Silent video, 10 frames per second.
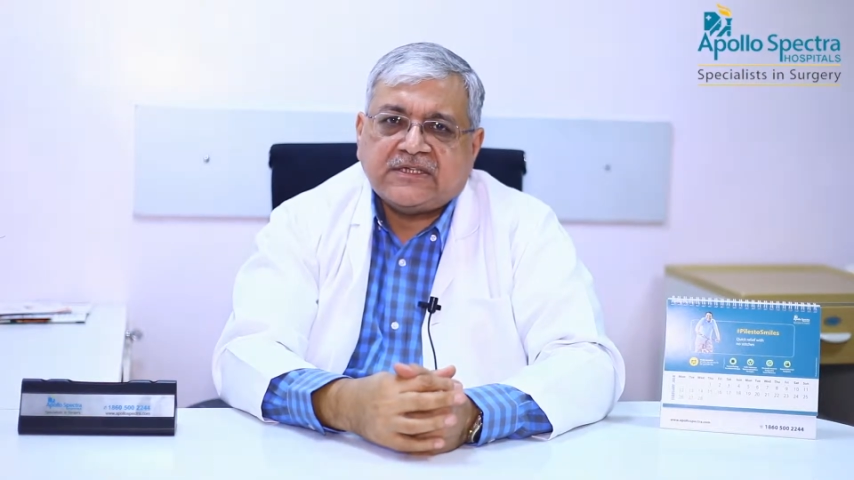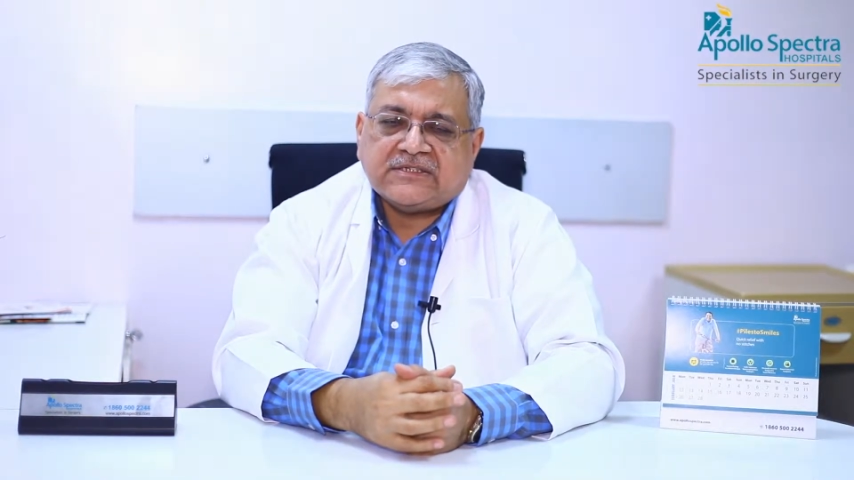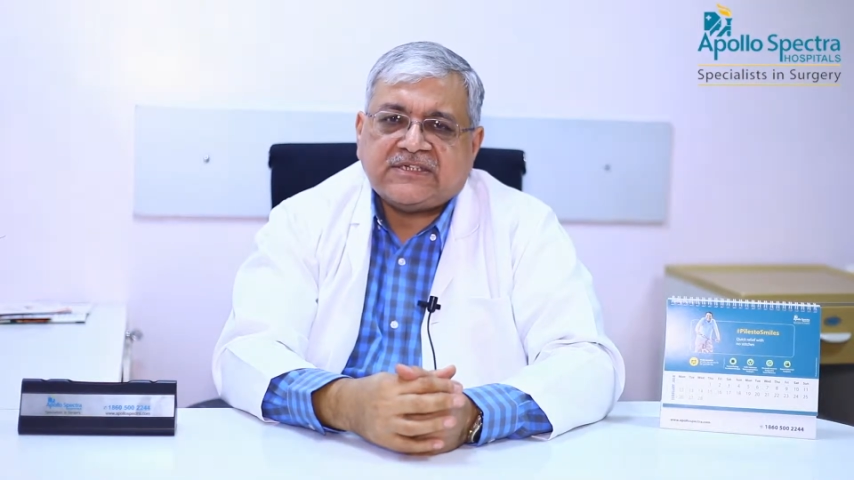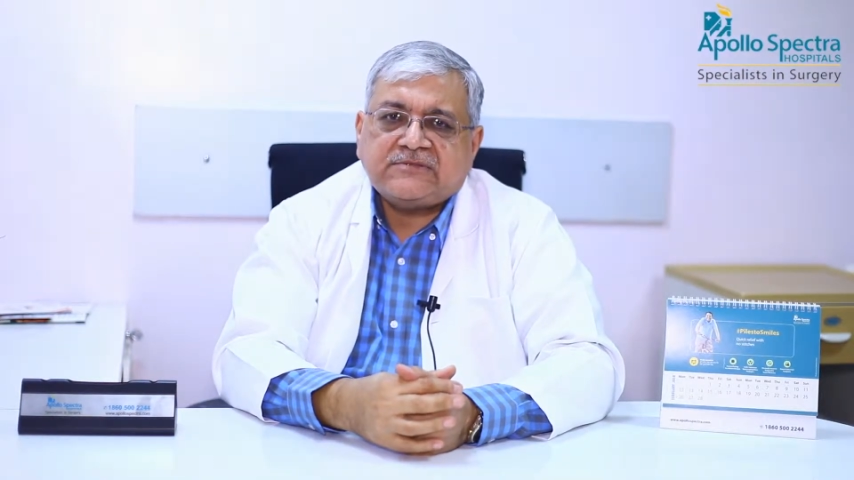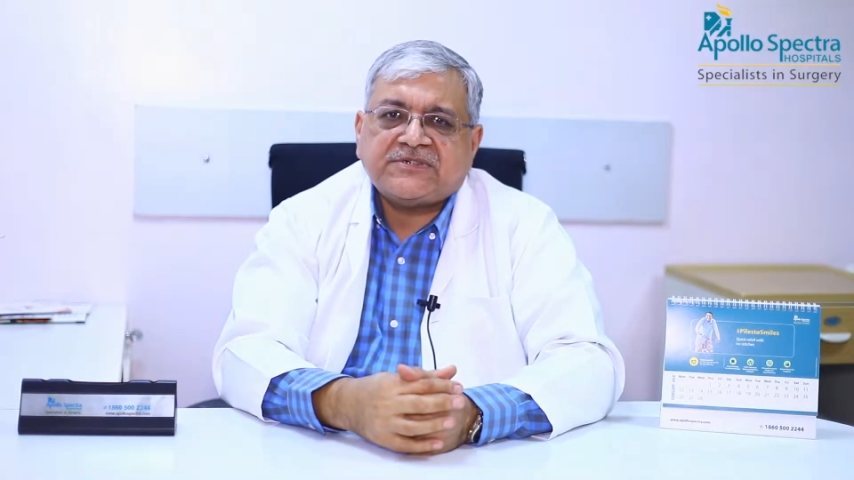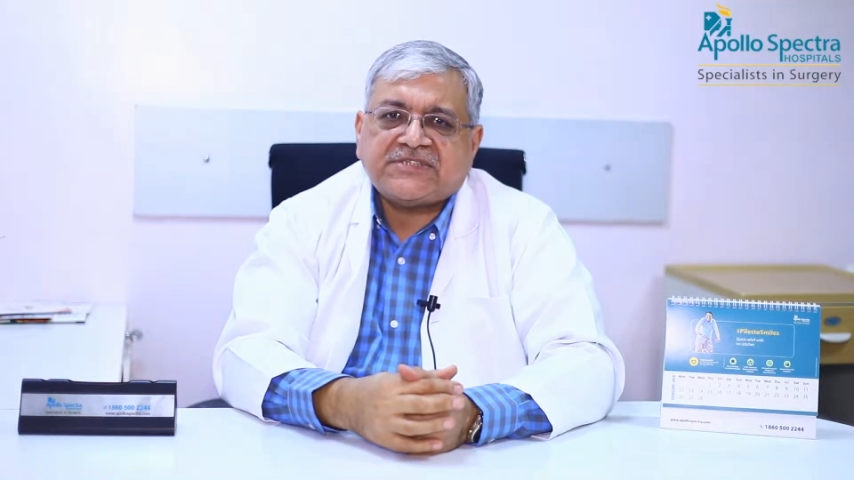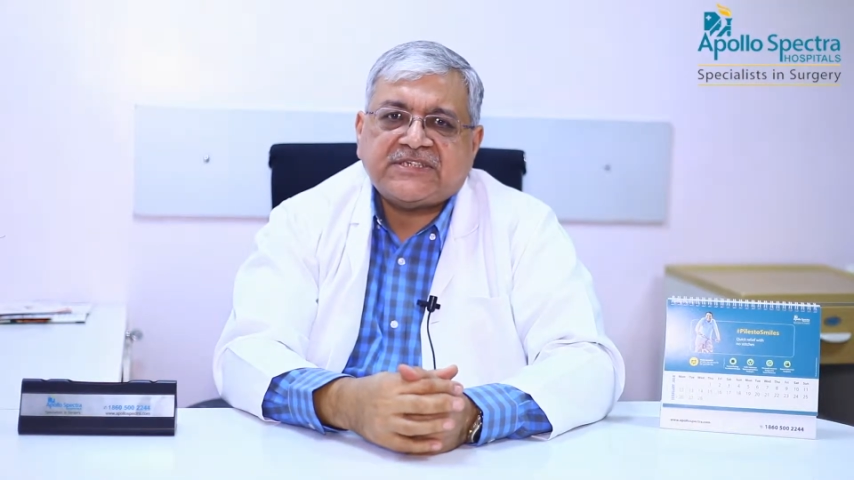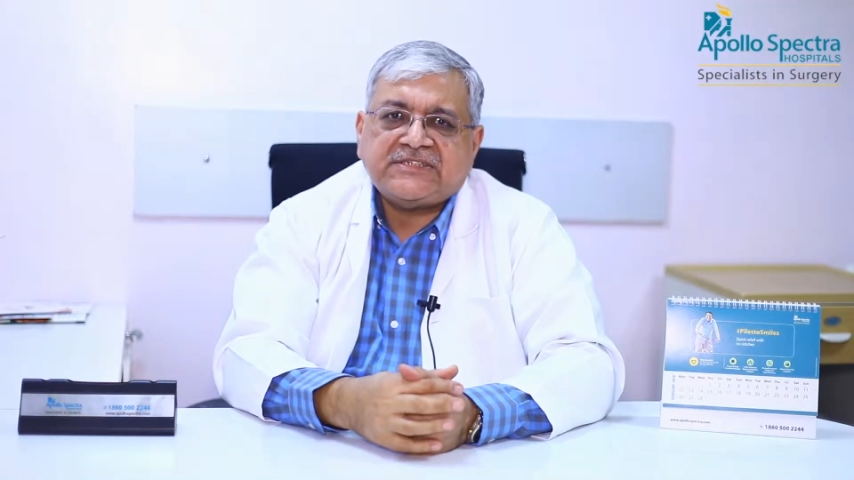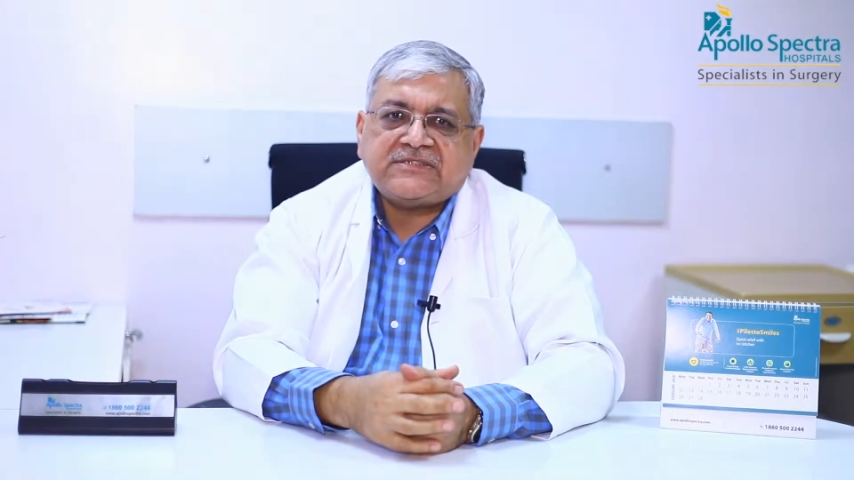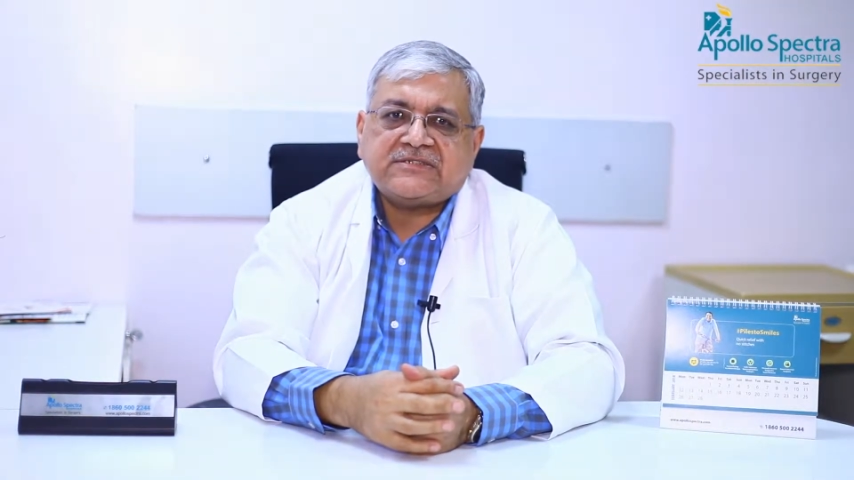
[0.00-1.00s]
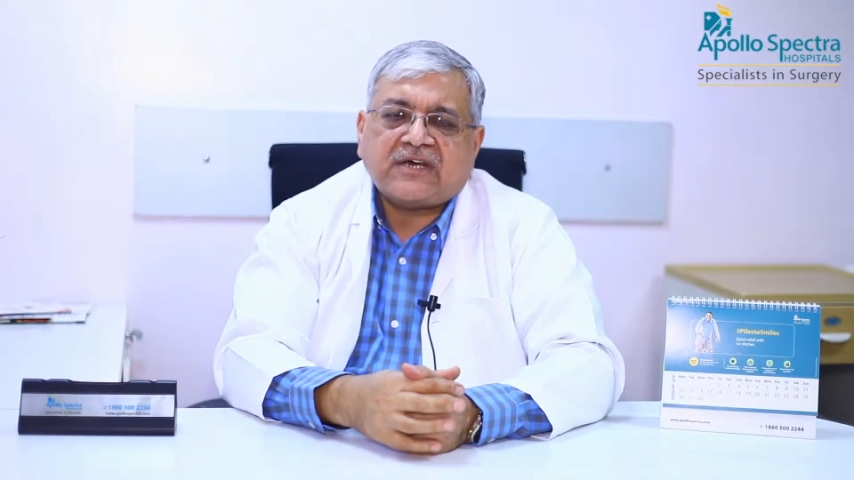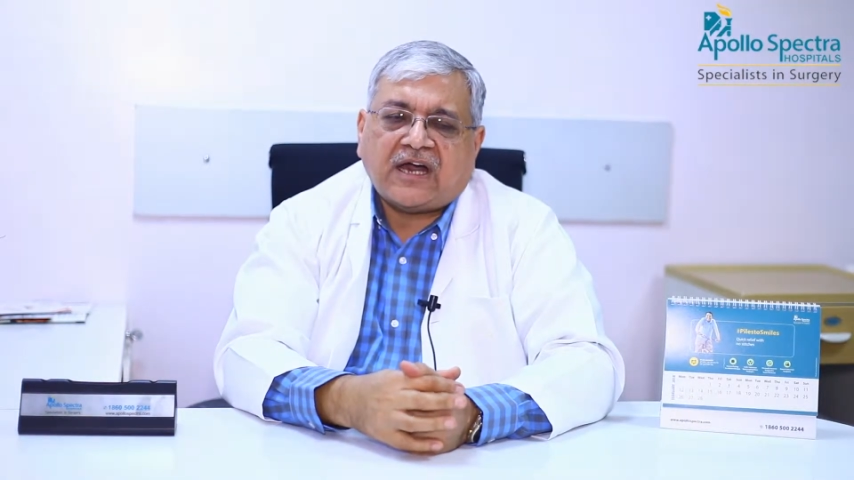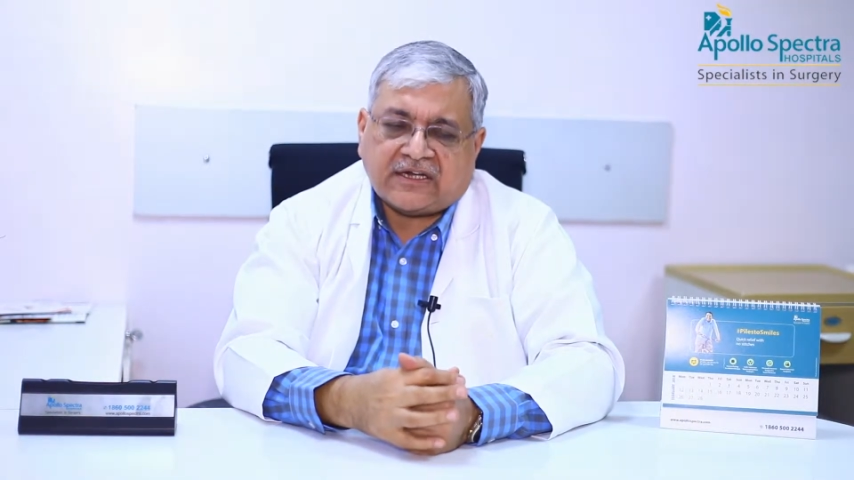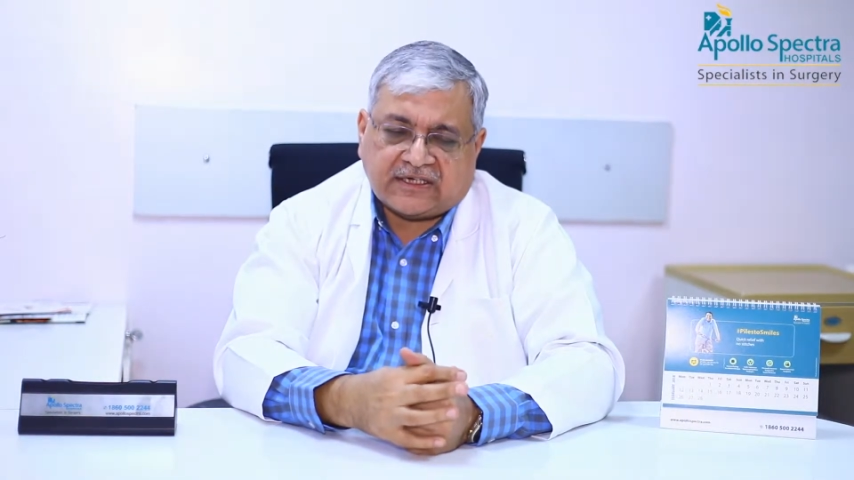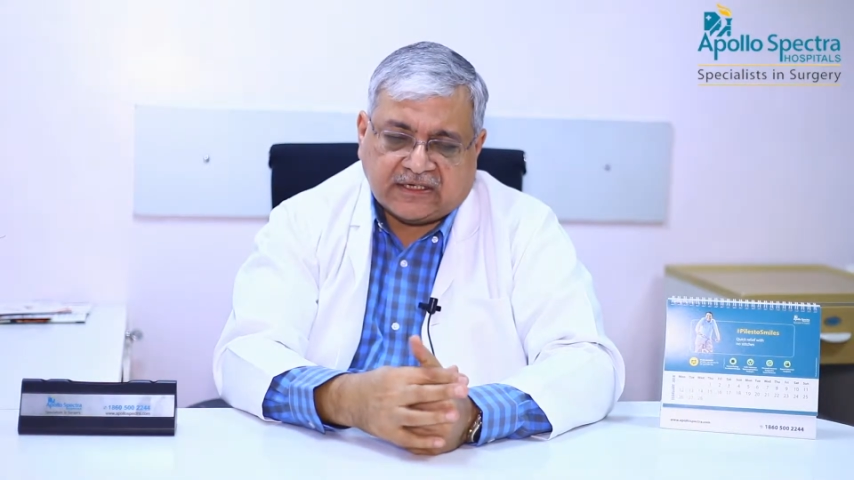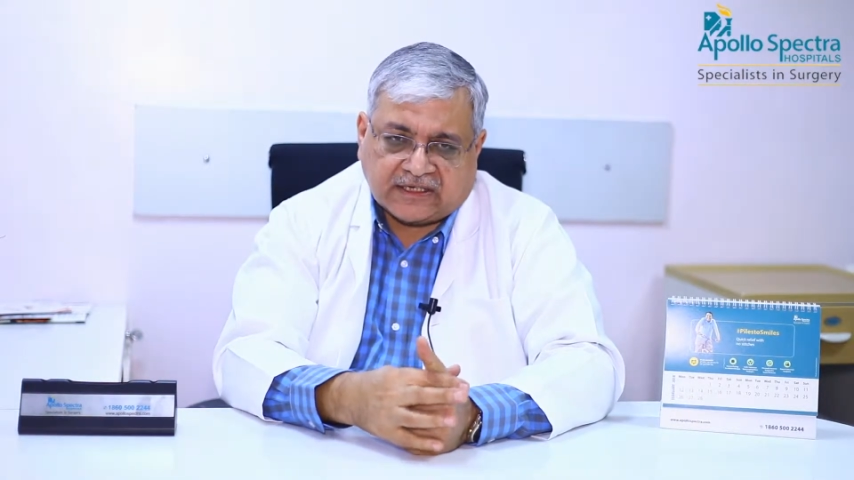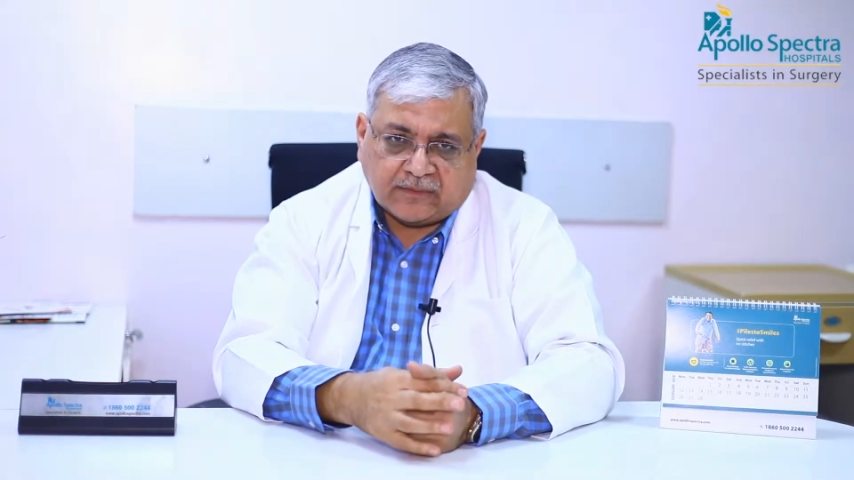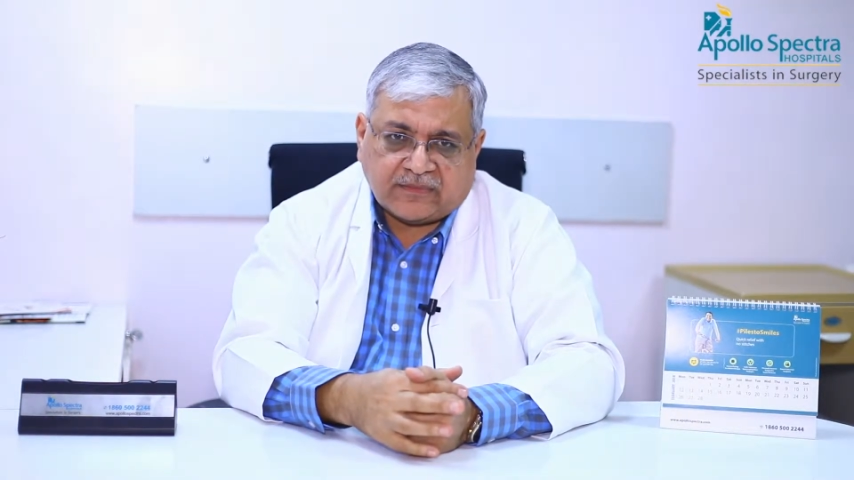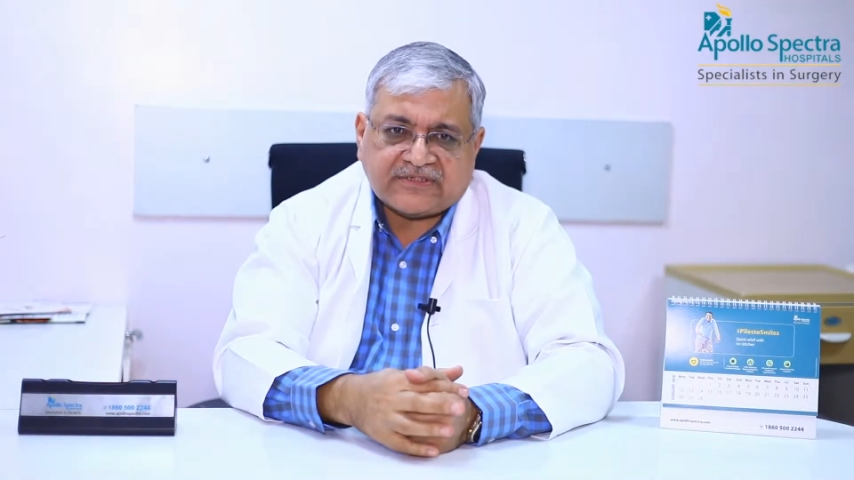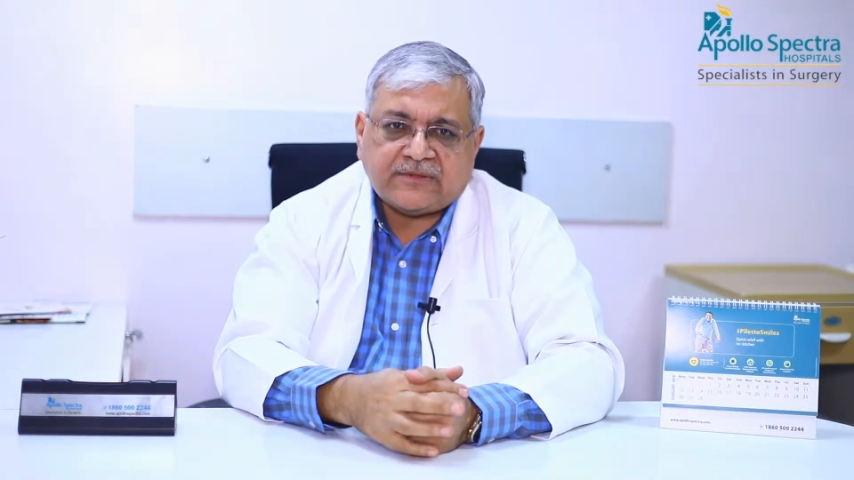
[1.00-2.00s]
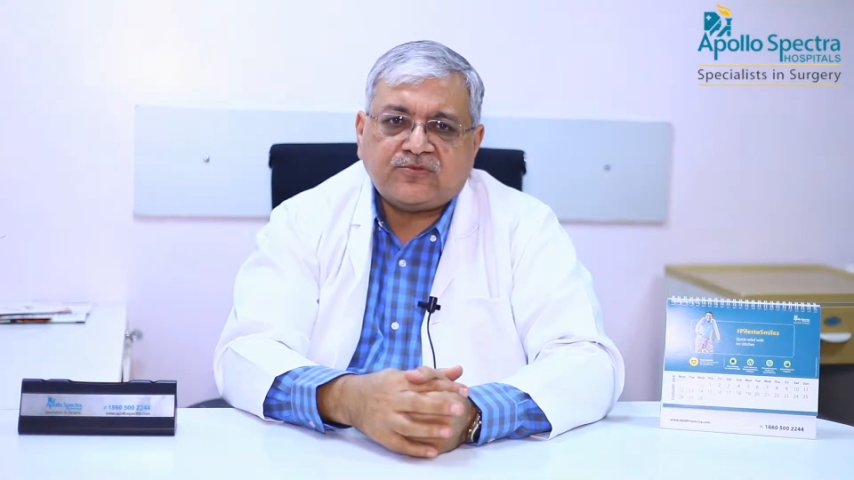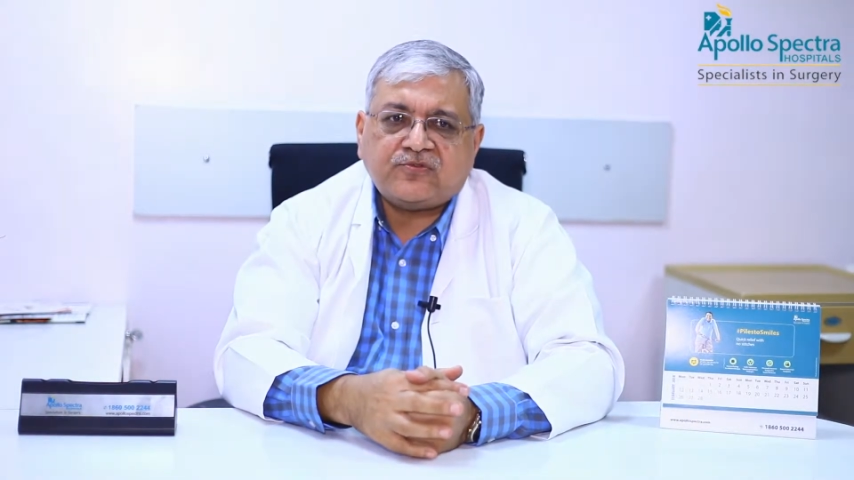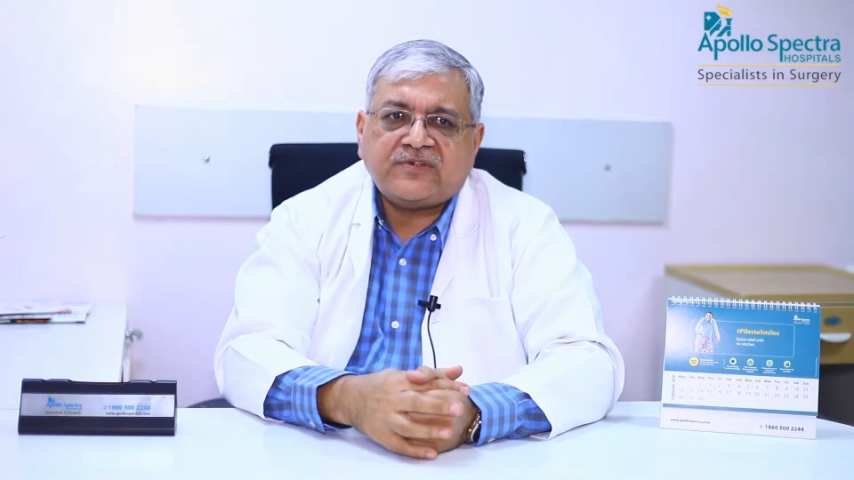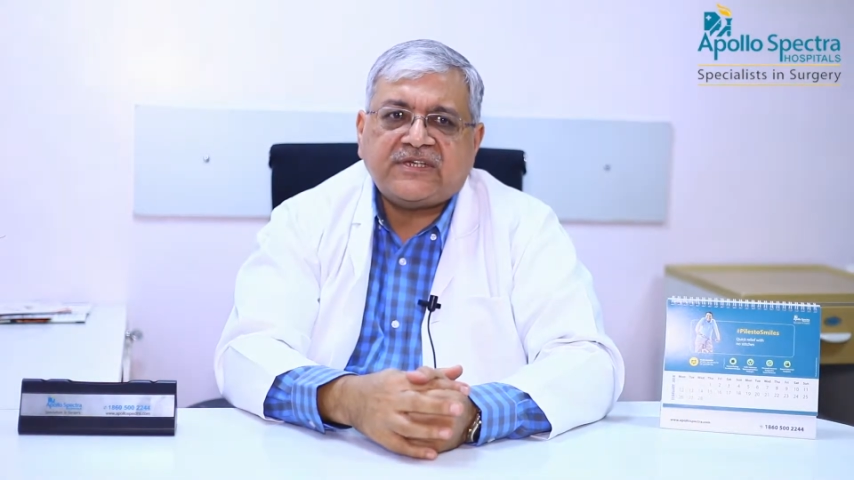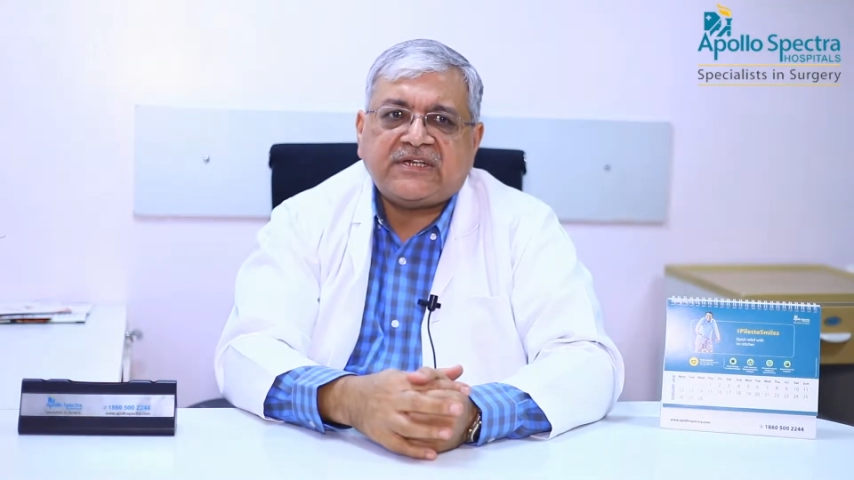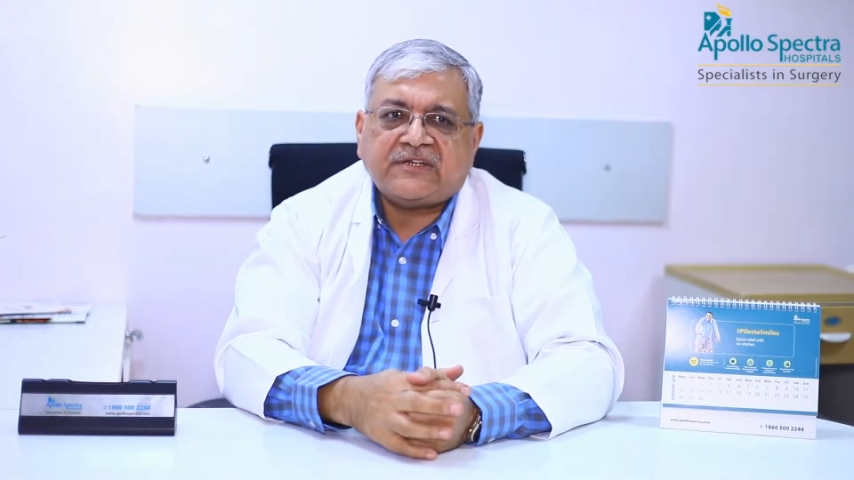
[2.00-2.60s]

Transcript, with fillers: These machines are cumbersome to wear,